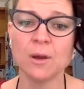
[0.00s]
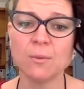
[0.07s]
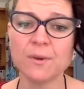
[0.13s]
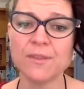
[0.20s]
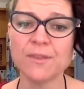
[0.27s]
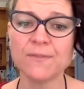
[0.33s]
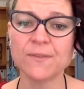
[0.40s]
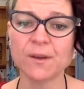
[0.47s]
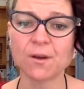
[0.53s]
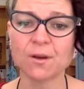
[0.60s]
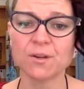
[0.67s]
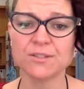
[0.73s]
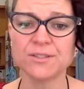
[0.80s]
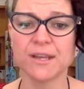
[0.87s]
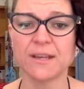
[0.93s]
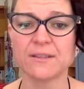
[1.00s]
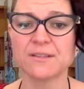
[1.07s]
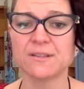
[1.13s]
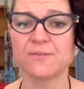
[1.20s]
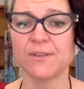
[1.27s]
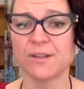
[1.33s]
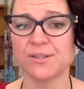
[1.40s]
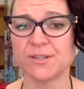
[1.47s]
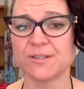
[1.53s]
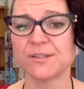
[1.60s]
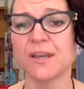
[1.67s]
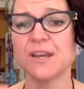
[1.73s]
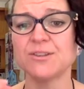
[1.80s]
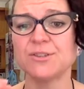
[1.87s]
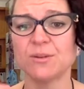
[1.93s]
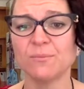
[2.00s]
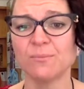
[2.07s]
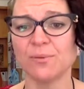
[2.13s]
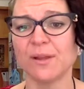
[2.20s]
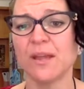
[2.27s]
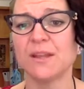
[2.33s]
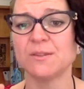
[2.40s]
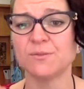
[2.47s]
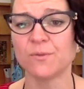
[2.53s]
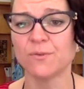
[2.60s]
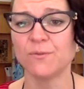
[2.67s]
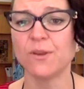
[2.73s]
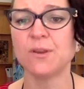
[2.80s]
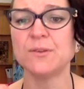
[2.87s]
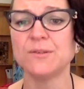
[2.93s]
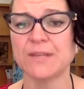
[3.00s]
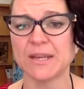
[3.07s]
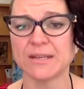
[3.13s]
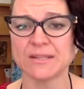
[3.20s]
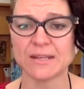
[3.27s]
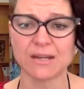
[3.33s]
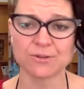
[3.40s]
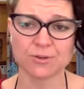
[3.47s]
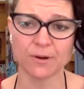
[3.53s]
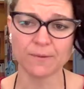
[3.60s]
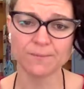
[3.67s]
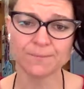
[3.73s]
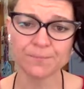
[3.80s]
within the context of legislation, plans, reviews, etc.